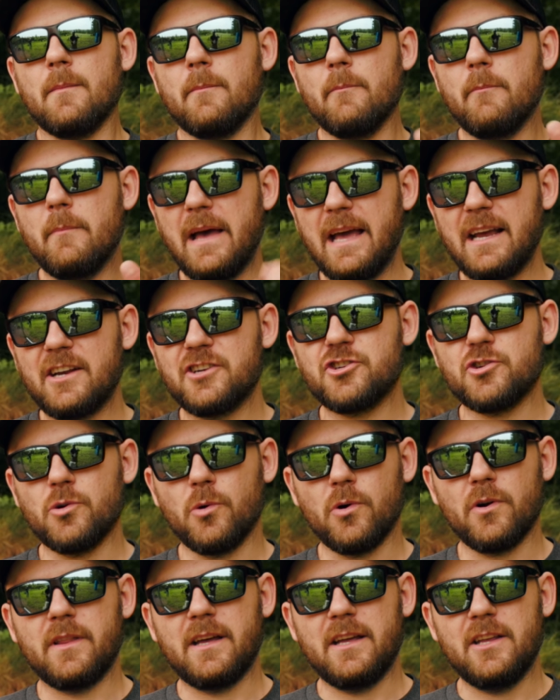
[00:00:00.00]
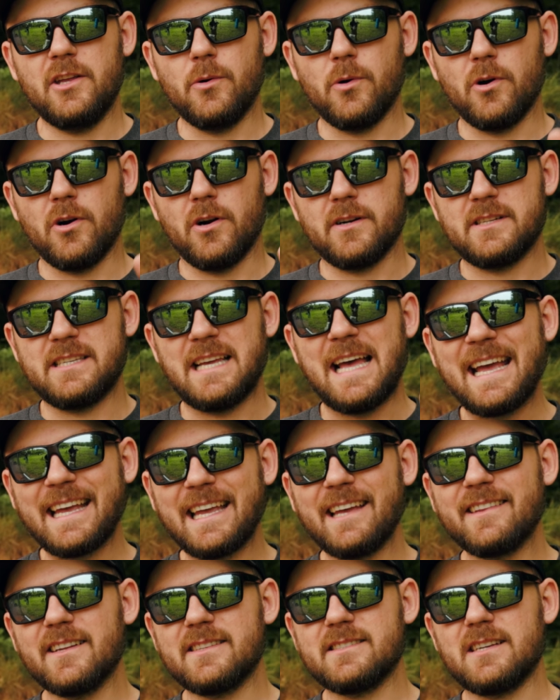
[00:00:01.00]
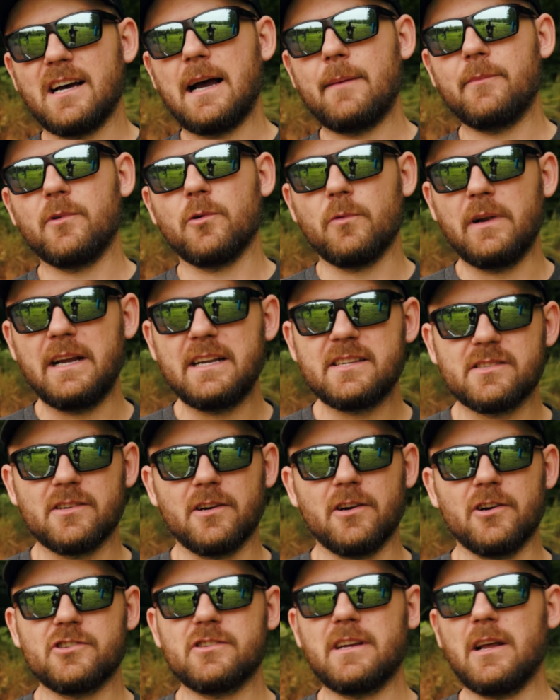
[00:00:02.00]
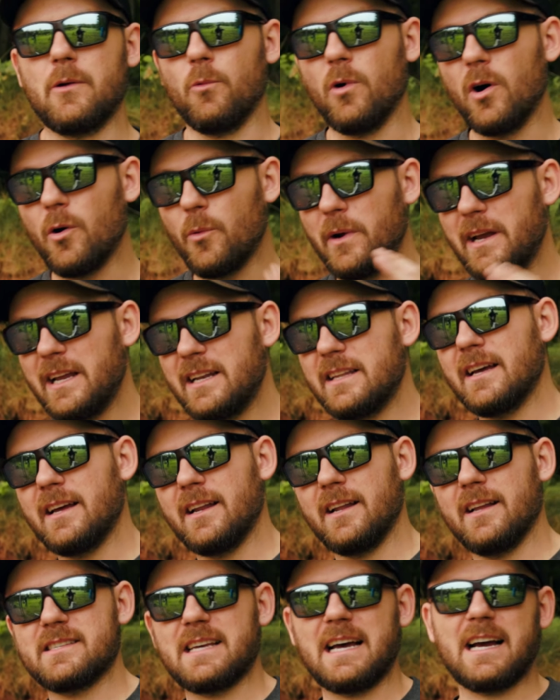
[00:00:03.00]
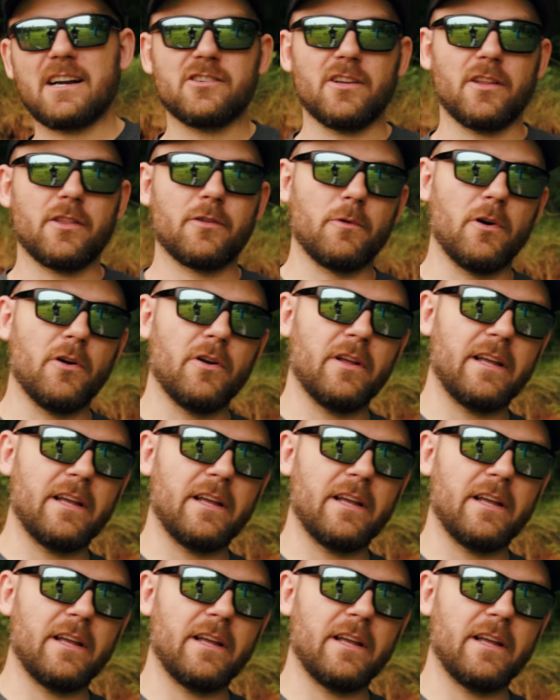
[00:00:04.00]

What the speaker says: Make sure that you are taking the time to research. And what we did is actually throw